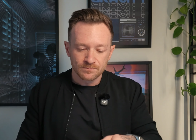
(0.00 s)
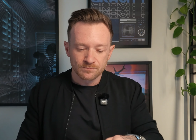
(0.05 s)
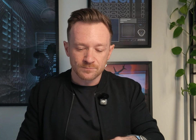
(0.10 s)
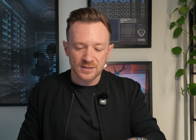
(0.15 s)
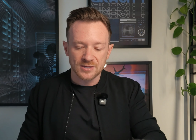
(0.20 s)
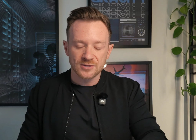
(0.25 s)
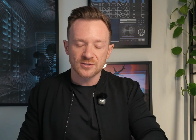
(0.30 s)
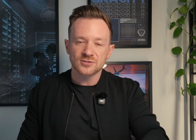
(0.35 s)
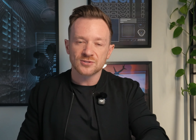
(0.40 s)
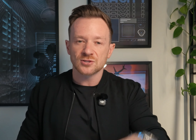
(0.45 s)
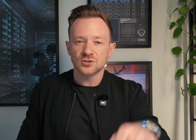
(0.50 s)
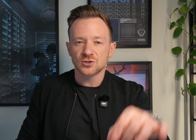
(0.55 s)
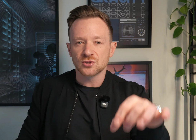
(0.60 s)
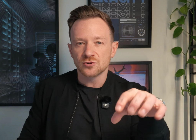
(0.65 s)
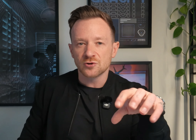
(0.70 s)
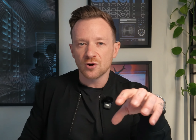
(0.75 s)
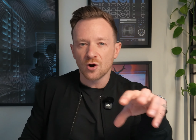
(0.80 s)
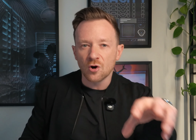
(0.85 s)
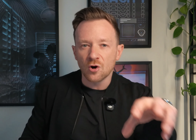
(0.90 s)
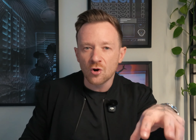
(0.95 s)
because
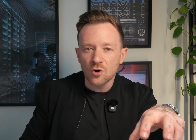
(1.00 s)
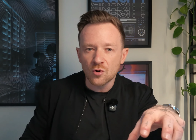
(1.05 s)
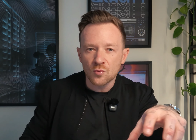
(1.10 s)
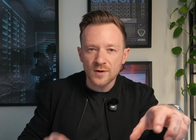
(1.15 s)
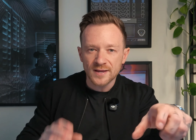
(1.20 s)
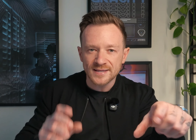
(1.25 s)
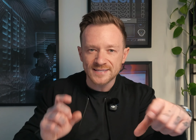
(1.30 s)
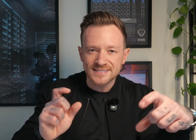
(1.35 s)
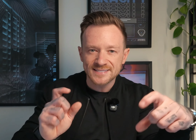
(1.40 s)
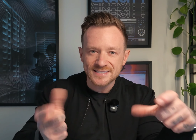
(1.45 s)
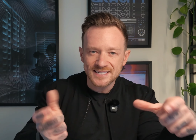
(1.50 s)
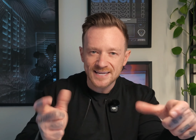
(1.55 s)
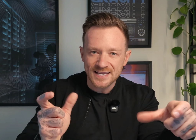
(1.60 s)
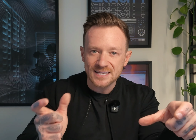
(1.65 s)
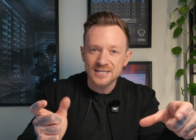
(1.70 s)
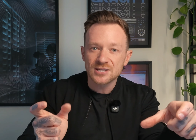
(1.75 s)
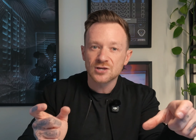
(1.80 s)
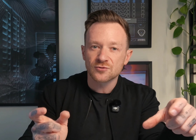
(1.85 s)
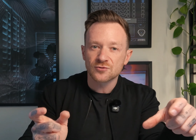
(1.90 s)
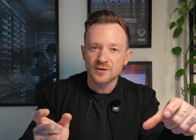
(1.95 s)
you're always
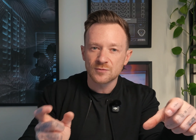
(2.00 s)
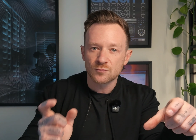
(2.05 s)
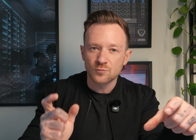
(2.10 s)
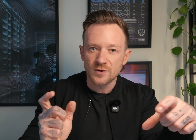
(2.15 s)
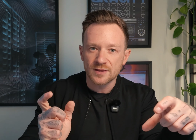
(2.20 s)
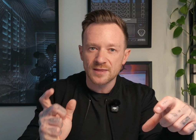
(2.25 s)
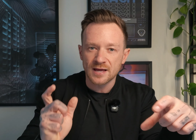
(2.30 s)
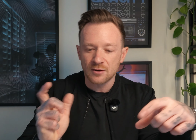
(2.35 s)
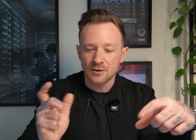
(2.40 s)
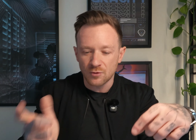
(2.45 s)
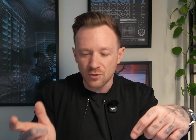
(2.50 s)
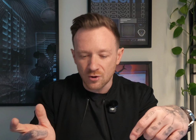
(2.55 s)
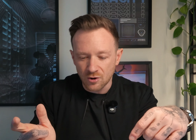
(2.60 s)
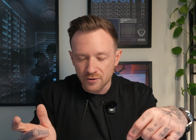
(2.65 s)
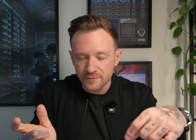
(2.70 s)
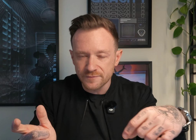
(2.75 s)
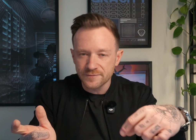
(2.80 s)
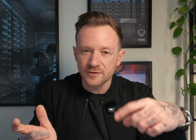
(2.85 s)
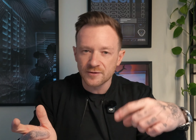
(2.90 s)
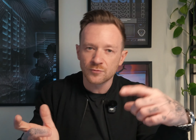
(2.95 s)
tinkering with our
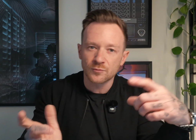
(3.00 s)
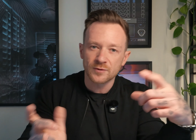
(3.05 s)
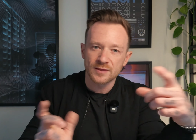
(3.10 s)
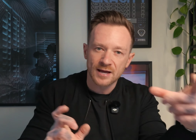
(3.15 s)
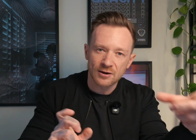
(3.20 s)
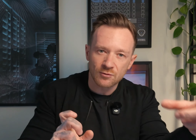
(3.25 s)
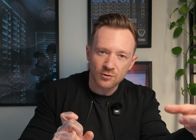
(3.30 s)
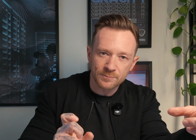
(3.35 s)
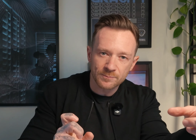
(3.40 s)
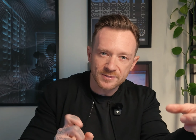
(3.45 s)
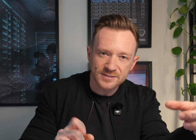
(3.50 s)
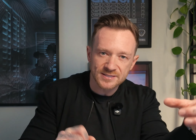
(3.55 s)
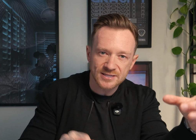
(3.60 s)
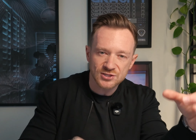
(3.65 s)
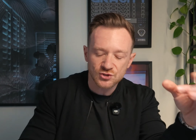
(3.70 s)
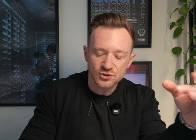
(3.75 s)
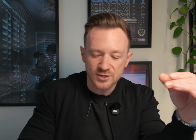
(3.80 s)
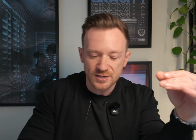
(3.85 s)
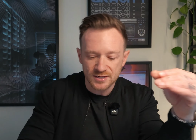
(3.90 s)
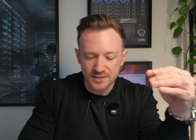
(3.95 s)
offer, with our
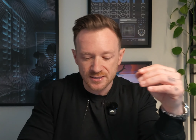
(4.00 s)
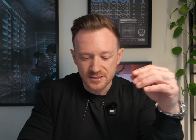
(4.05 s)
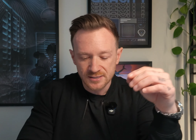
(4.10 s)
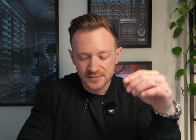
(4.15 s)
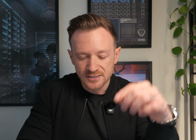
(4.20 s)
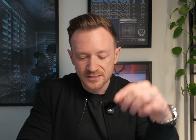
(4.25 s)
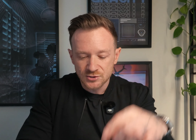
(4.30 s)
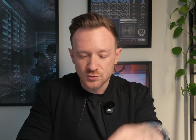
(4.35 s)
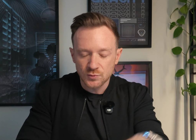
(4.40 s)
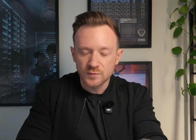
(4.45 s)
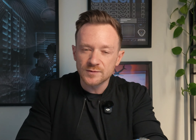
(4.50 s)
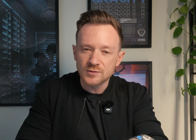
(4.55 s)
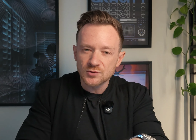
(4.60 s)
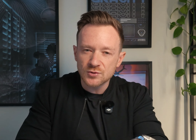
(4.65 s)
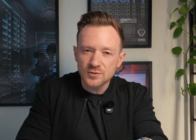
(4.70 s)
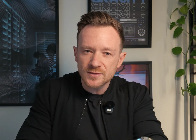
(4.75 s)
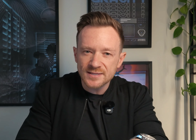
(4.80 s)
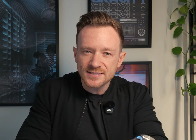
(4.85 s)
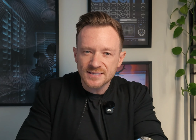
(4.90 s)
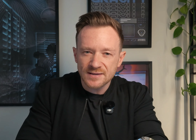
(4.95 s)
positioning. So if you
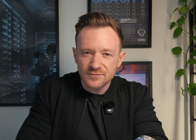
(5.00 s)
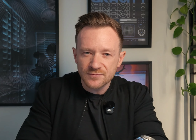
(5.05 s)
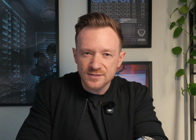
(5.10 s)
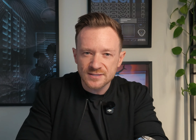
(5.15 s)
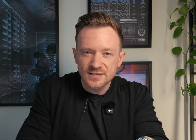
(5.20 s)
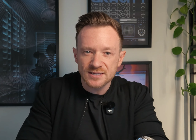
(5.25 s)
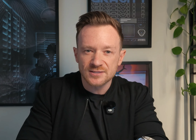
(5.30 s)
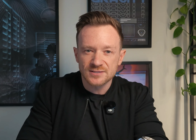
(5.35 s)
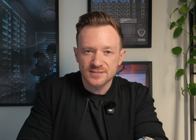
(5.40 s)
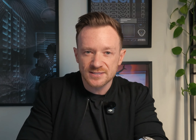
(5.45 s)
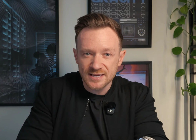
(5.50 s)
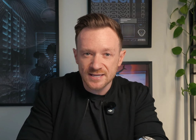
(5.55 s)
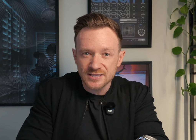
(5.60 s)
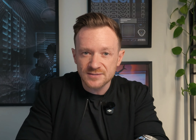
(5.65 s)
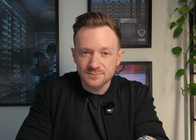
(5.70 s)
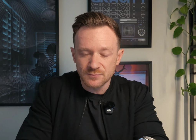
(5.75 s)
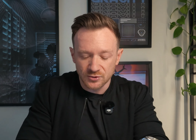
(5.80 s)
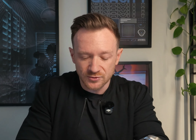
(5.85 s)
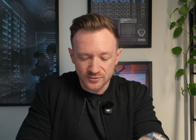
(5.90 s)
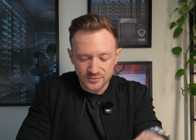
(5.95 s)
do this every six
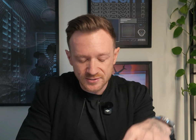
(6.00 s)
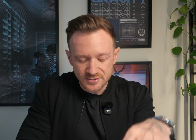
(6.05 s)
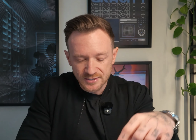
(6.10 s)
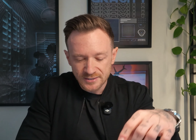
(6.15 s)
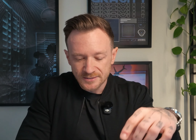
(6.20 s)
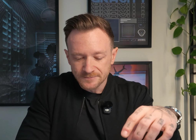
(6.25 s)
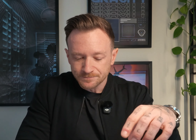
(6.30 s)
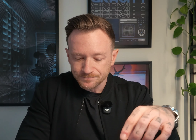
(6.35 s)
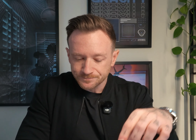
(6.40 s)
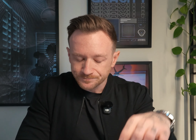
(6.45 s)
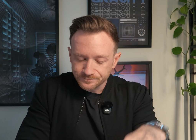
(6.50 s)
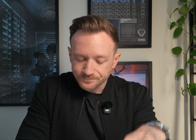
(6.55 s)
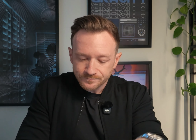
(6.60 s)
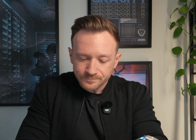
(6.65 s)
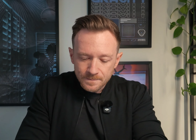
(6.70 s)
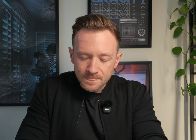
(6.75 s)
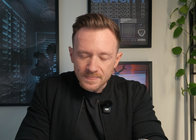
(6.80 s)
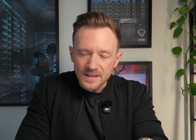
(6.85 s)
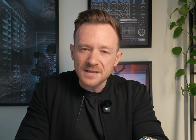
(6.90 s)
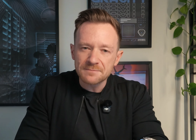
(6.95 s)
months,
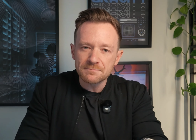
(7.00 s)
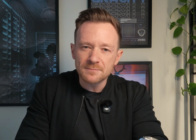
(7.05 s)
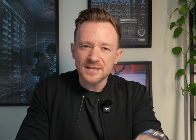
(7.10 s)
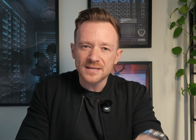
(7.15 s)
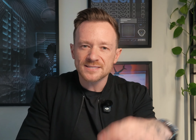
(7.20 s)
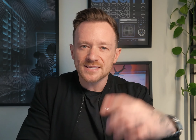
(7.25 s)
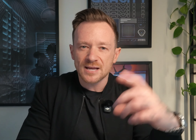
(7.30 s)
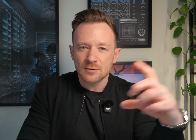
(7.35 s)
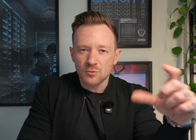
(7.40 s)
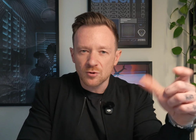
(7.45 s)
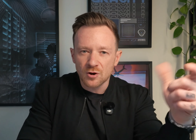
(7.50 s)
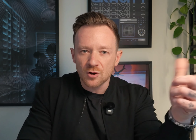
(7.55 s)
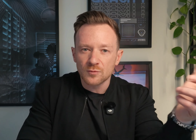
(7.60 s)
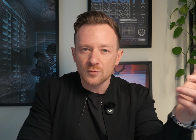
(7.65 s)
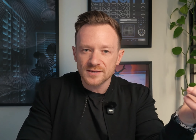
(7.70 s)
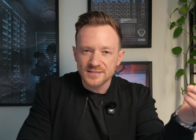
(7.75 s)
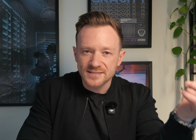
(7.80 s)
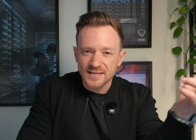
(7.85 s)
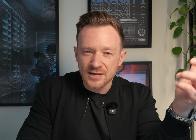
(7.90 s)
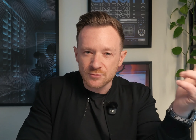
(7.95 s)
it means that we're
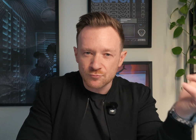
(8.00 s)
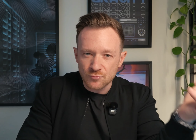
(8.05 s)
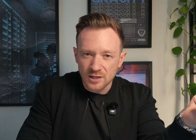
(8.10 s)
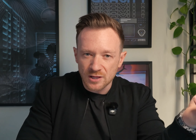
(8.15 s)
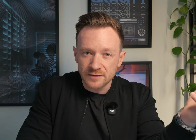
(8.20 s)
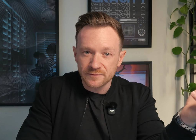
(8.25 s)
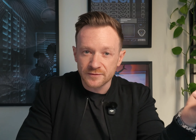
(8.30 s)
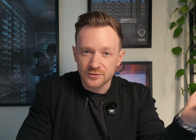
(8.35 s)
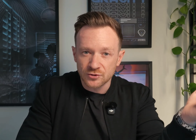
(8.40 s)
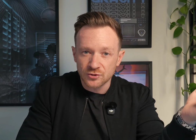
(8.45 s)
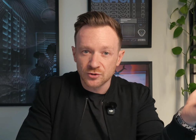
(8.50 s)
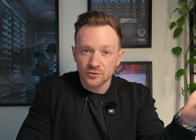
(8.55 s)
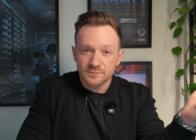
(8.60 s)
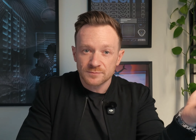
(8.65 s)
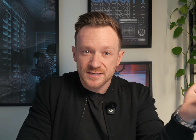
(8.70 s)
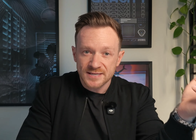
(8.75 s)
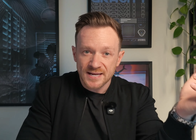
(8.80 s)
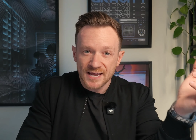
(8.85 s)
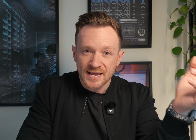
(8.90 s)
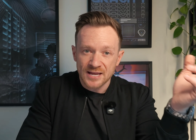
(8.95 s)
always staying relevant and up
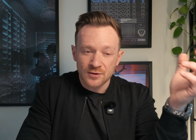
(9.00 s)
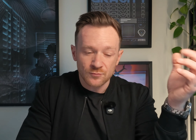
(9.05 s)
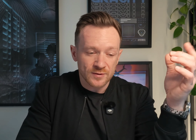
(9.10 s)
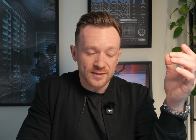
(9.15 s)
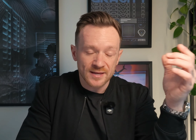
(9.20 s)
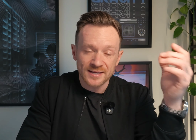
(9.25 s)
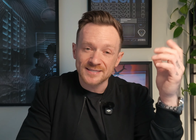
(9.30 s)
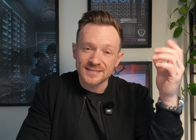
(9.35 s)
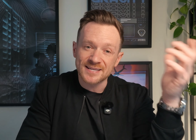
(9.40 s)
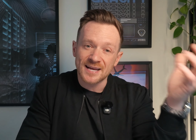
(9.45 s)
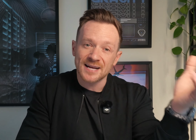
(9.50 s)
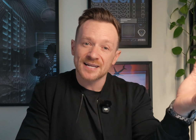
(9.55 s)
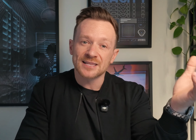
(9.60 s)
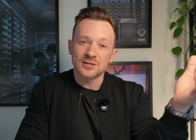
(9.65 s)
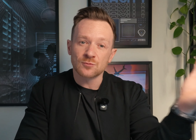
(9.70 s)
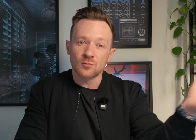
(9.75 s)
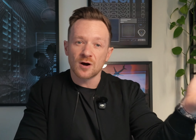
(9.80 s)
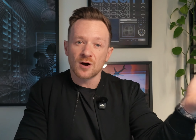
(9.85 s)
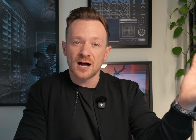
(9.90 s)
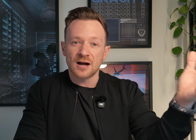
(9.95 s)
to date with exactly
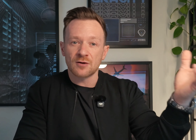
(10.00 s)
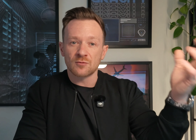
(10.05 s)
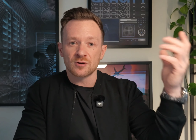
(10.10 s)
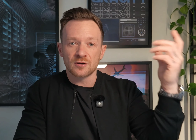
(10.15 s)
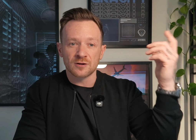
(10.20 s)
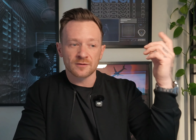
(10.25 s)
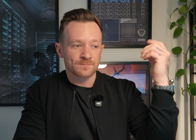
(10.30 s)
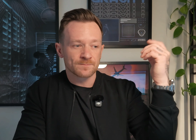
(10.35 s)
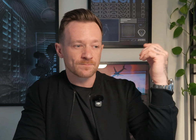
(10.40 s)
what our